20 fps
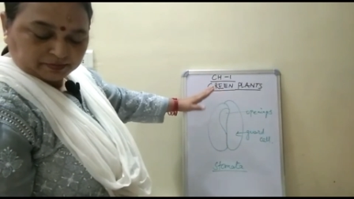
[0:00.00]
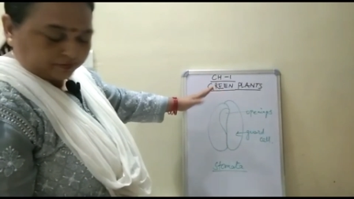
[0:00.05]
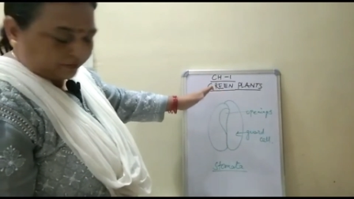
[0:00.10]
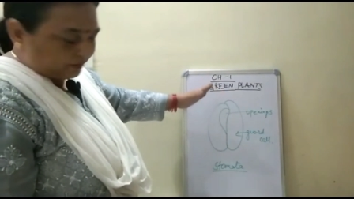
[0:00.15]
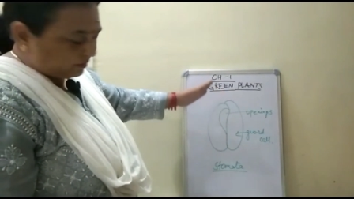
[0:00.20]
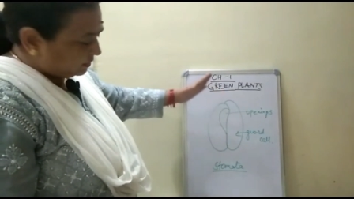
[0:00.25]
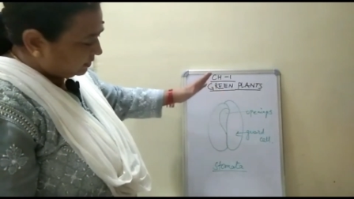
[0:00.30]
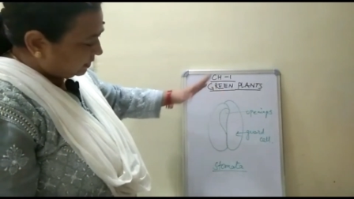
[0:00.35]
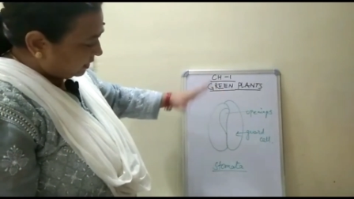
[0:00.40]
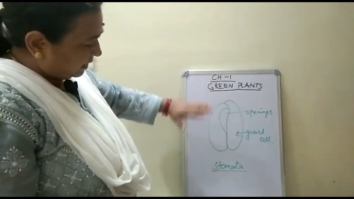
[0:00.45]

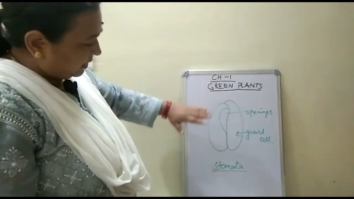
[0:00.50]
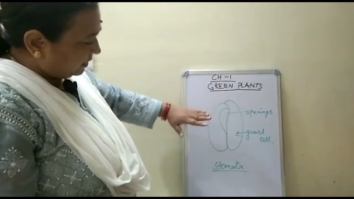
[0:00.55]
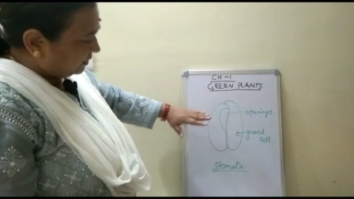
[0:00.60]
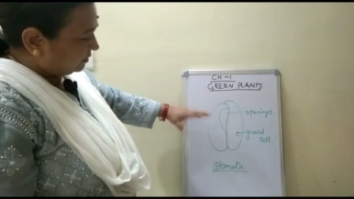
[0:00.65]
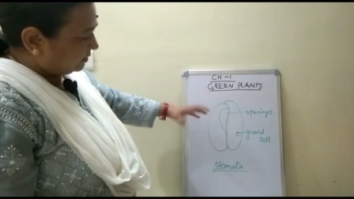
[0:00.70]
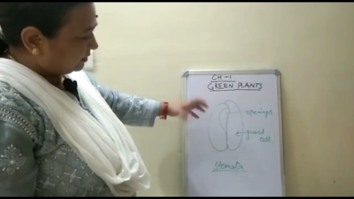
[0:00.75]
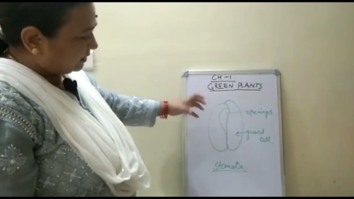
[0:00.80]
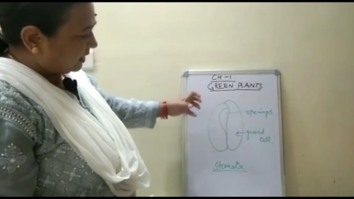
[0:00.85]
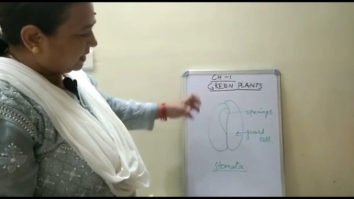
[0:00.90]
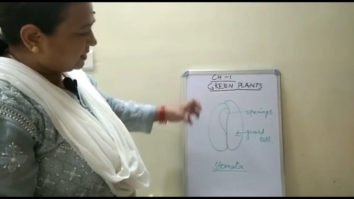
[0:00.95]
which
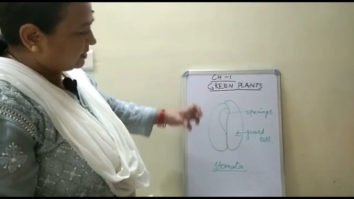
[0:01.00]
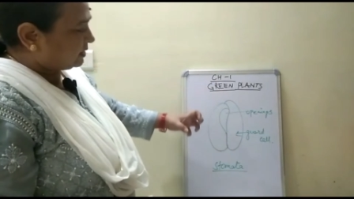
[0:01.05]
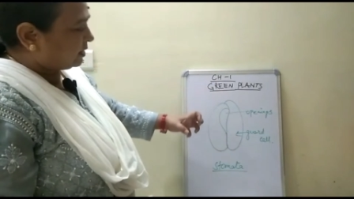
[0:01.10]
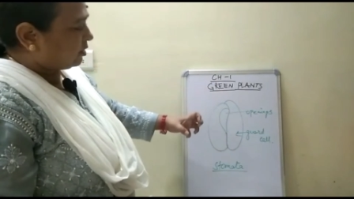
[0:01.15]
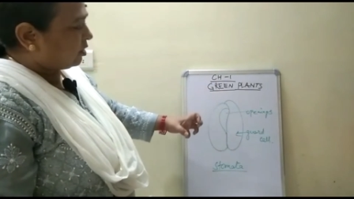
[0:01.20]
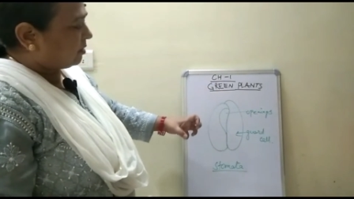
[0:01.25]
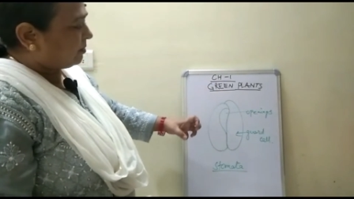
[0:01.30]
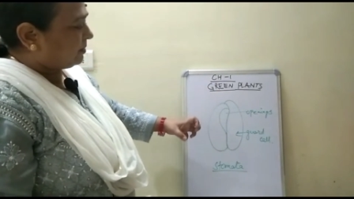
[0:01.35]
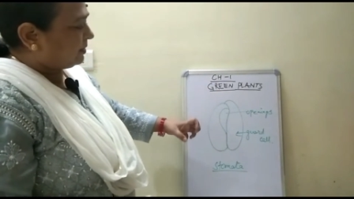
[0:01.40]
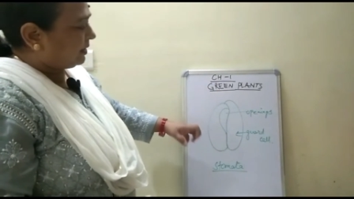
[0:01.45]
takes
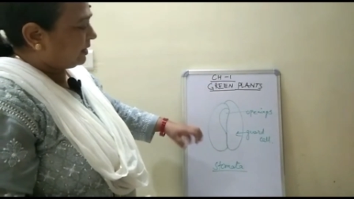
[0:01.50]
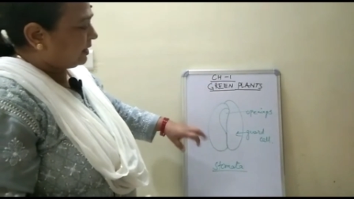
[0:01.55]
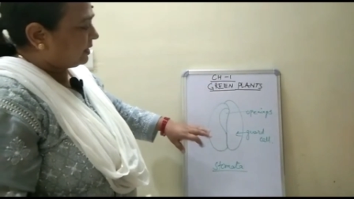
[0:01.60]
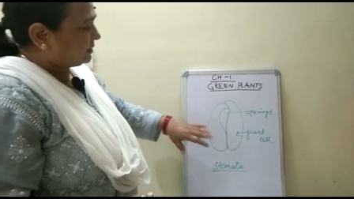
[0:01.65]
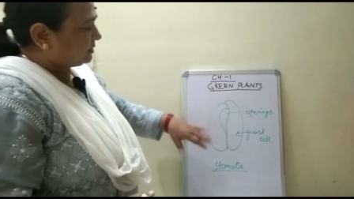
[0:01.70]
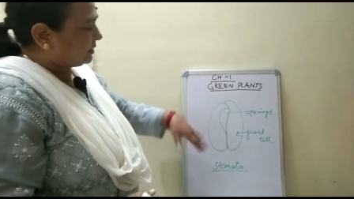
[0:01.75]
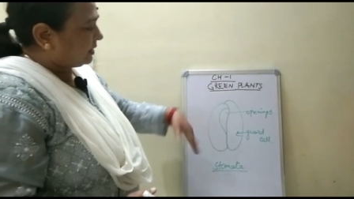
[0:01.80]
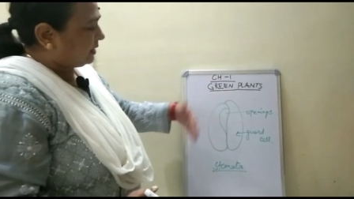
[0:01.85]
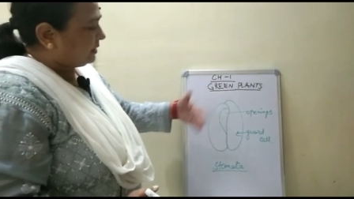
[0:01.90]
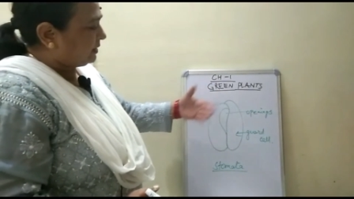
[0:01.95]
carbon
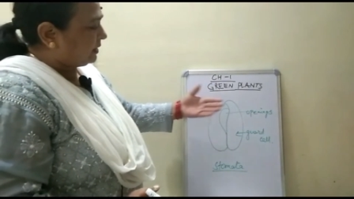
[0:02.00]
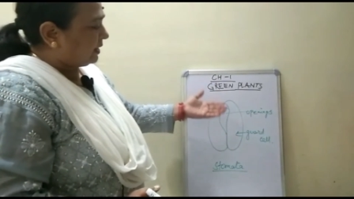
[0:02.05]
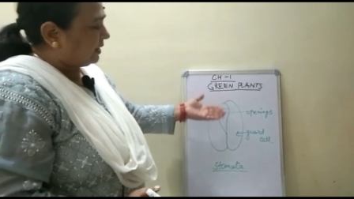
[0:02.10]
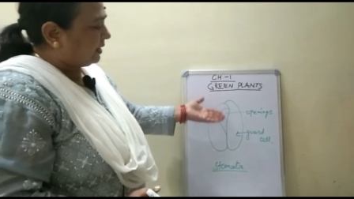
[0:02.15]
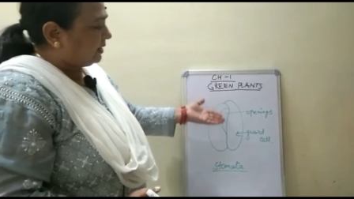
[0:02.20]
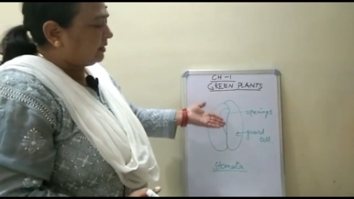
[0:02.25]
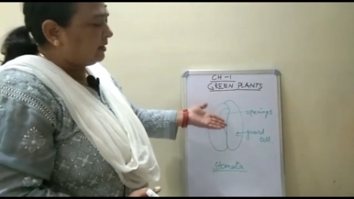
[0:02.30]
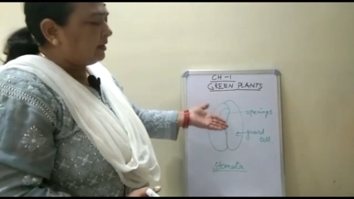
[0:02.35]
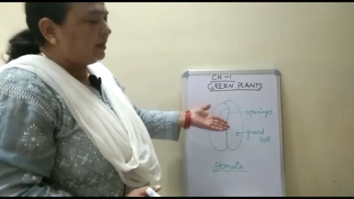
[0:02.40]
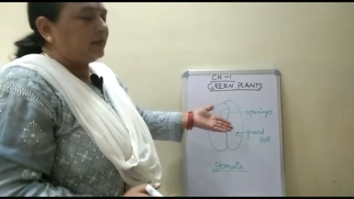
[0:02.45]
dioxide
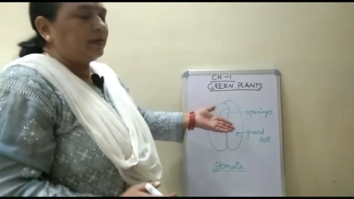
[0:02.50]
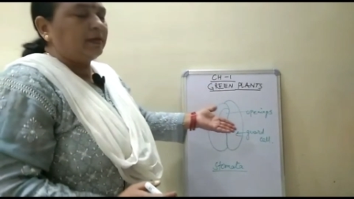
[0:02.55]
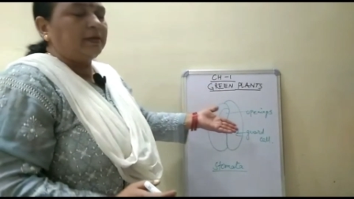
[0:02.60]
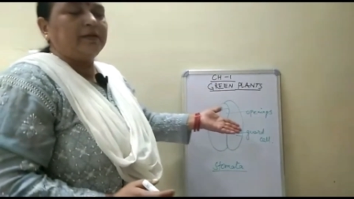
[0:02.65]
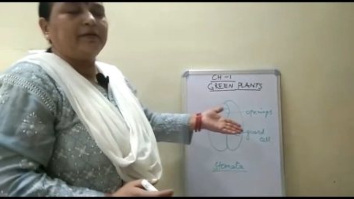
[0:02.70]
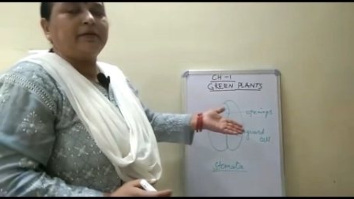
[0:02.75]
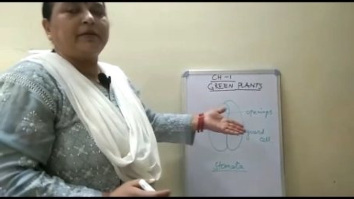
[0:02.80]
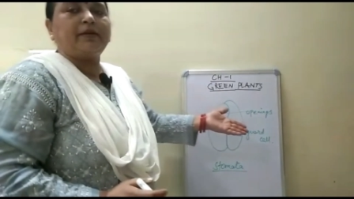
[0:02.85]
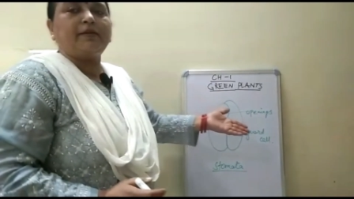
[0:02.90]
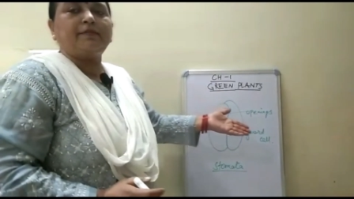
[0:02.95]
and
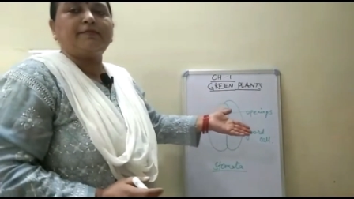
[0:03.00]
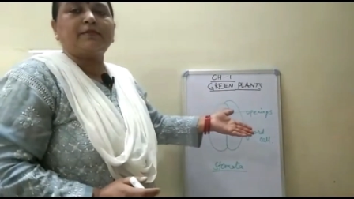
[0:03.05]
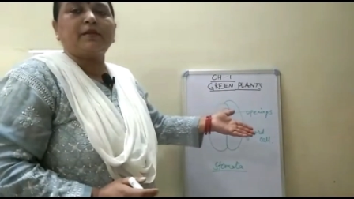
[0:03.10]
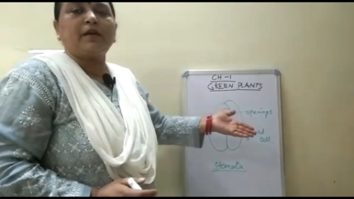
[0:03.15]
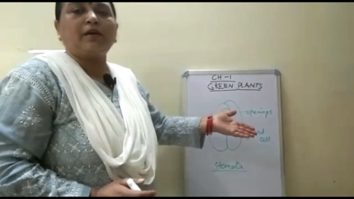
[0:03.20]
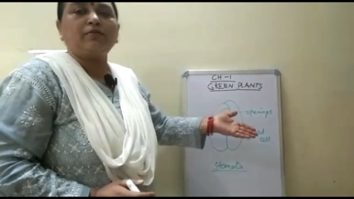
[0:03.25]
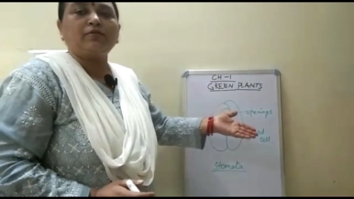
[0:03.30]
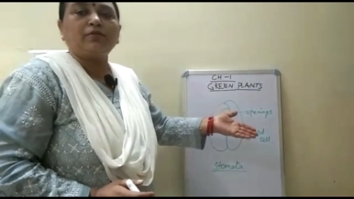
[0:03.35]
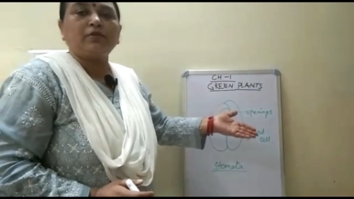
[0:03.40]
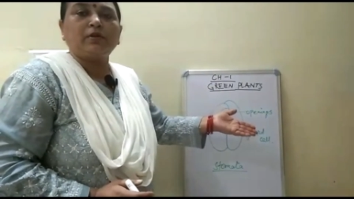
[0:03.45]
gives
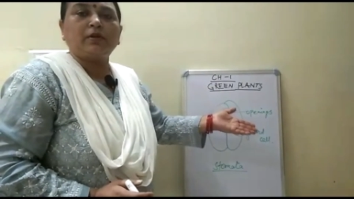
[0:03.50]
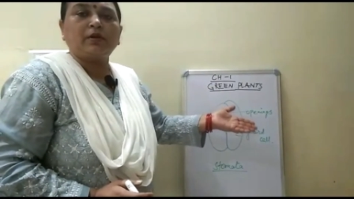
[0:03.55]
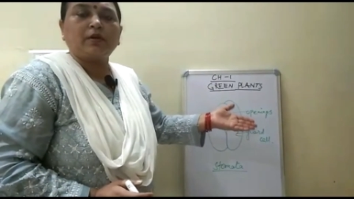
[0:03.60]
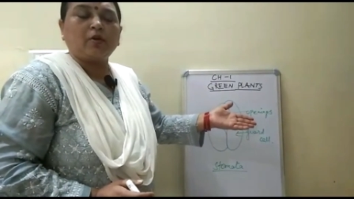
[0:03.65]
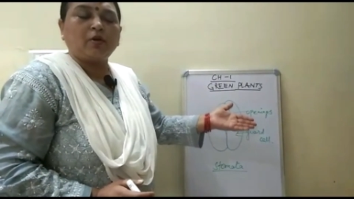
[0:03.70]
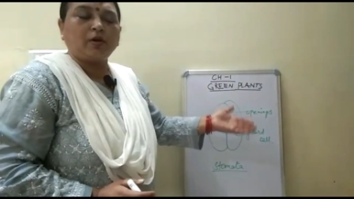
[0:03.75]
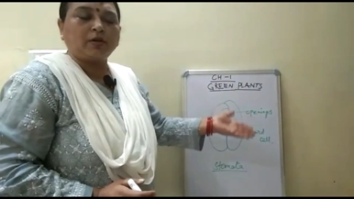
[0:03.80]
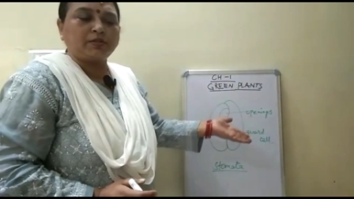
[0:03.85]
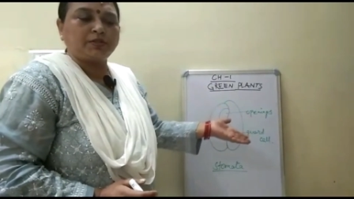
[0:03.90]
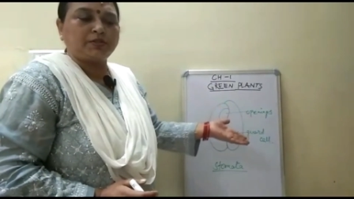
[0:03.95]
out
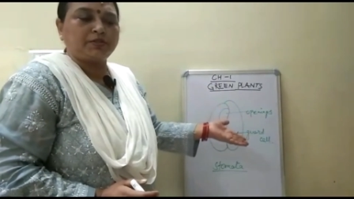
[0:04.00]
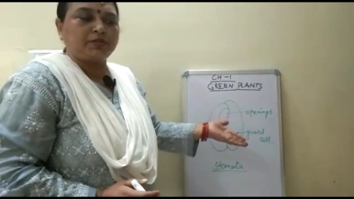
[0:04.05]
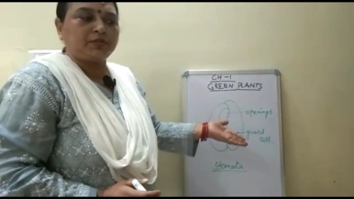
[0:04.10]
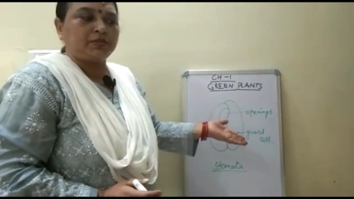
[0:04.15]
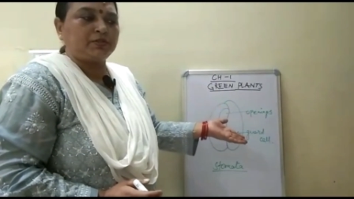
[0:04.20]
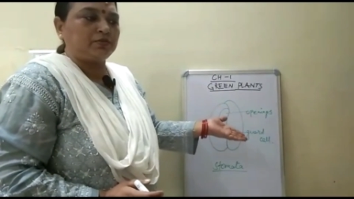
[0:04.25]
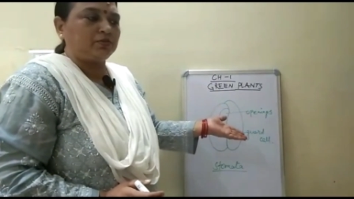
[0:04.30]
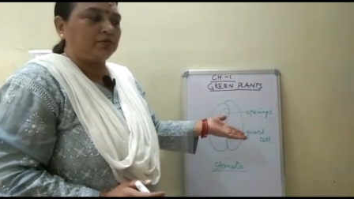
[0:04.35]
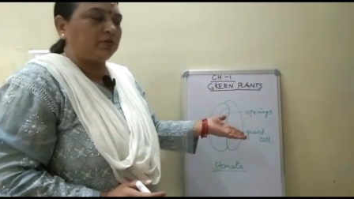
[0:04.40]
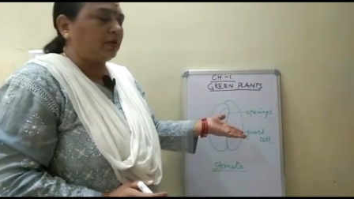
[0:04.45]
oxygen
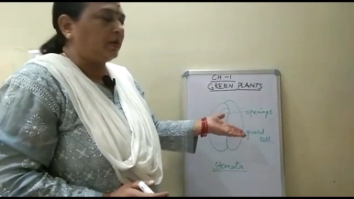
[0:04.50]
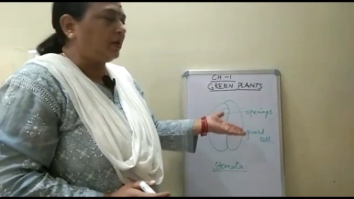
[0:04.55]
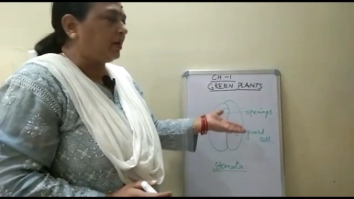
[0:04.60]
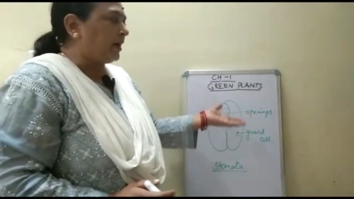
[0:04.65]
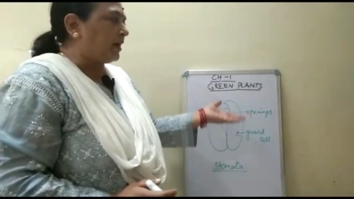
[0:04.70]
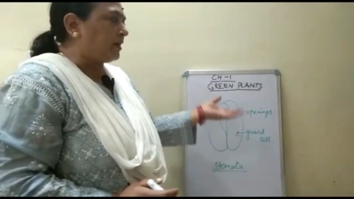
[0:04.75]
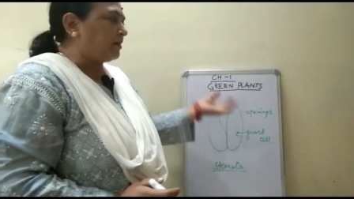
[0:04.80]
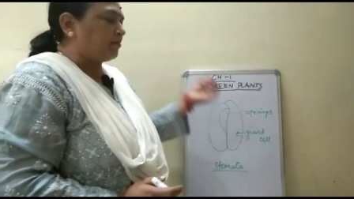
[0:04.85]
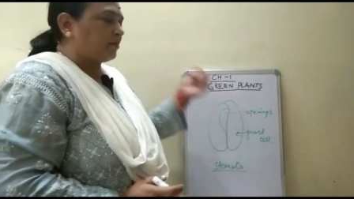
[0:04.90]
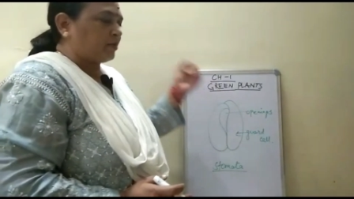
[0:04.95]
to the
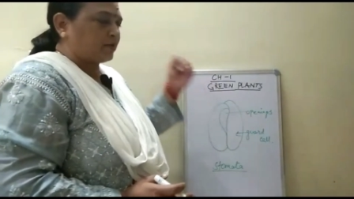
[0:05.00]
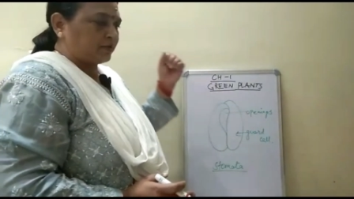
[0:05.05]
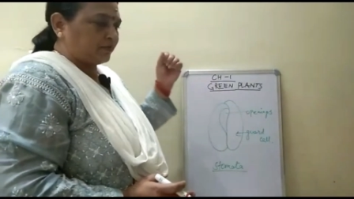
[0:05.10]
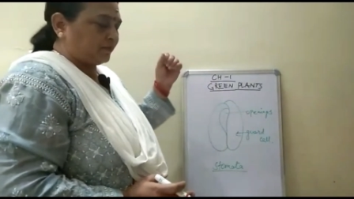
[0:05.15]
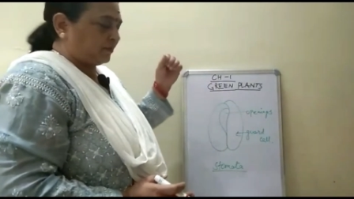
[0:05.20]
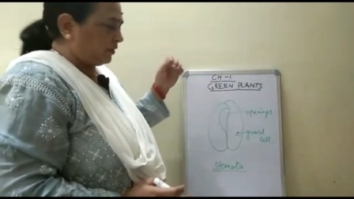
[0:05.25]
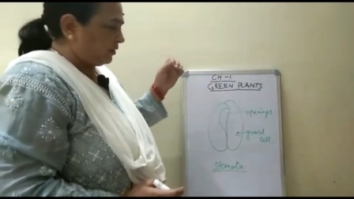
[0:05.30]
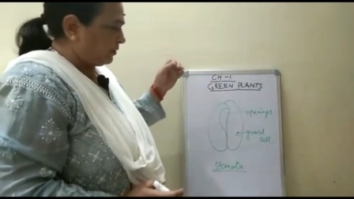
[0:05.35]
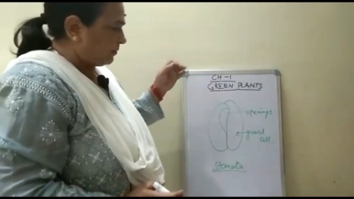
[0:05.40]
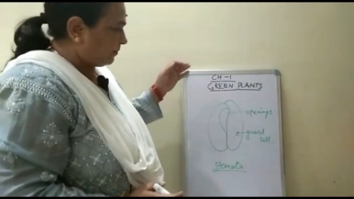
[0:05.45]

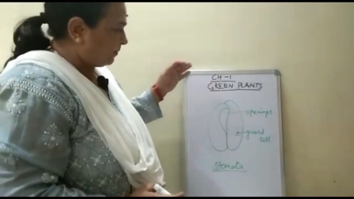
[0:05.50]
atmosphere.